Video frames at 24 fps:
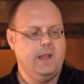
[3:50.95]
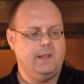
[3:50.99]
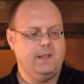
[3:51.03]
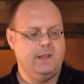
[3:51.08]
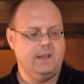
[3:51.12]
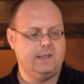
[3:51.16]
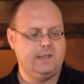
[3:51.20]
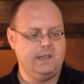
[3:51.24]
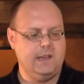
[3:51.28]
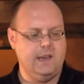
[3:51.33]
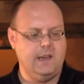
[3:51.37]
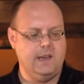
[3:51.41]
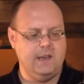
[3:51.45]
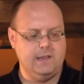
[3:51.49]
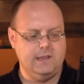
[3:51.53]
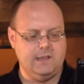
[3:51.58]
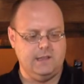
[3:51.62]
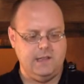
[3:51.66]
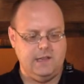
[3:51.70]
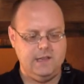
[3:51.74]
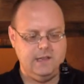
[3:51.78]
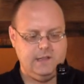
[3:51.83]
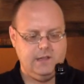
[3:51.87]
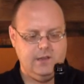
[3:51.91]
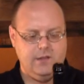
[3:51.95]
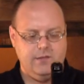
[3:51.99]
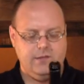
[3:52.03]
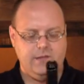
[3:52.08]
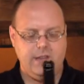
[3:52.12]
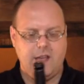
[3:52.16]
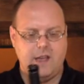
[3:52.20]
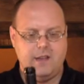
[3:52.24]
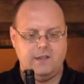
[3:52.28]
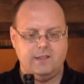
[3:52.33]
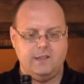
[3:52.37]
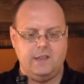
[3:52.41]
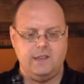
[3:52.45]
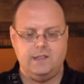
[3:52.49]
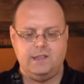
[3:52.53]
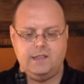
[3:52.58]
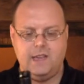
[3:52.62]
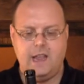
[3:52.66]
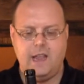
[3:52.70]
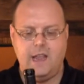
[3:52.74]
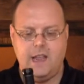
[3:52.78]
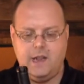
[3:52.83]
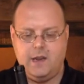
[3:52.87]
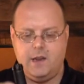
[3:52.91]
This is the
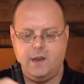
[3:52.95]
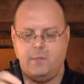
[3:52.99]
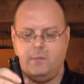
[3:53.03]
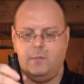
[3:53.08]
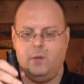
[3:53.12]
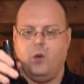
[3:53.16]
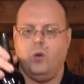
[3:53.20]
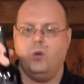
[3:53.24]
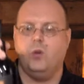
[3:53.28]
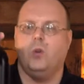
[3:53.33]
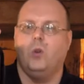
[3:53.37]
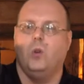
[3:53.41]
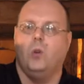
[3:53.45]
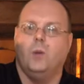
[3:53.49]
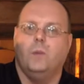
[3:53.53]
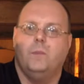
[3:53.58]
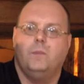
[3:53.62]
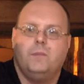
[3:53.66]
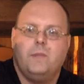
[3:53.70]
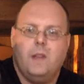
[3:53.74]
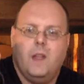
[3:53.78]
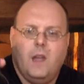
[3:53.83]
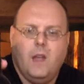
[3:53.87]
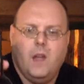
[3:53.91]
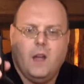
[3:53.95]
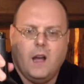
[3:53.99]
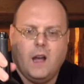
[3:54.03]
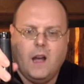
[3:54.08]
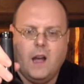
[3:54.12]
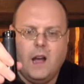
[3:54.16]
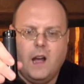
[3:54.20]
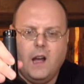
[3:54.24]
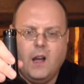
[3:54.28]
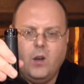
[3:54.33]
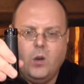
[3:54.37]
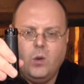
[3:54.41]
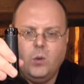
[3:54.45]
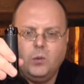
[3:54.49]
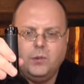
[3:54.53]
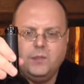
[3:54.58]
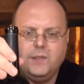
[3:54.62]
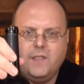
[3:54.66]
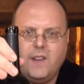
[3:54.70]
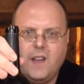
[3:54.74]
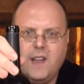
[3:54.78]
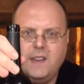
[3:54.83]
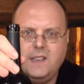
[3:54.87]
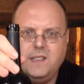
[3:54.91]
2010 Bogle uh,
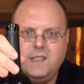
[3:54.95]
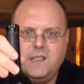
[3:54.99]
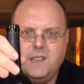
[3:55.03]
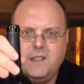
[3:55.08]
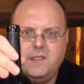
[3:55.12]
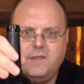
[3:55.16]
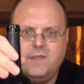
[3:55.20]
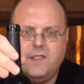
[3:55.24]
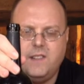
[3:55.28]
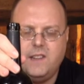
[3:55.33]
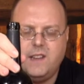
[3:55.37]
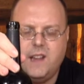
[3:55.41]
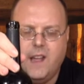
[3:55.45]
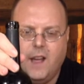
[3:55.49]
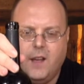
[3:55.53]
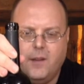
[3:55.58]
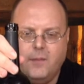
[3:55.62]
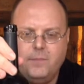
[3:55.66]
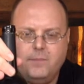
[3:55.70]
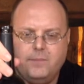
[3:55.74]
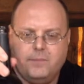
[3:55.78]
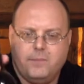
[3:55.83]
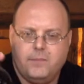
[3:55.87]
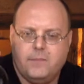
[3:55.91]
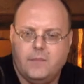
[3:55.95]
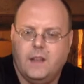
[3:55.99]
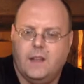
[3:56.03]
Old Vine Zinfandel.